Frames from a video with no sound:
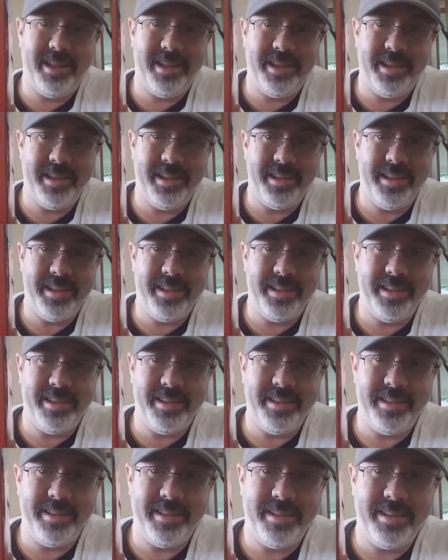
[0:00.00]

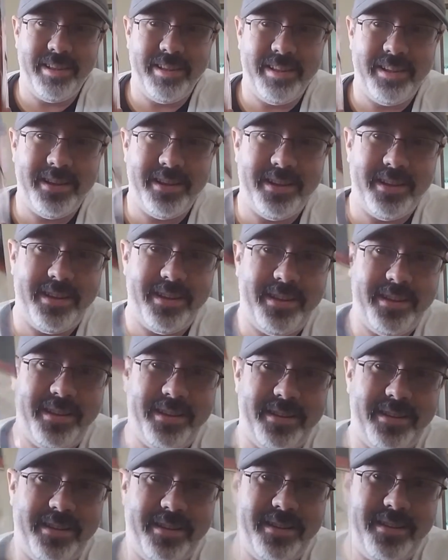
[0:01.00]

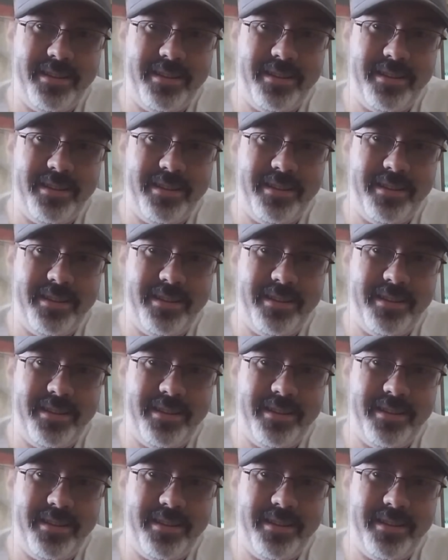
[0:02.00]
(silence)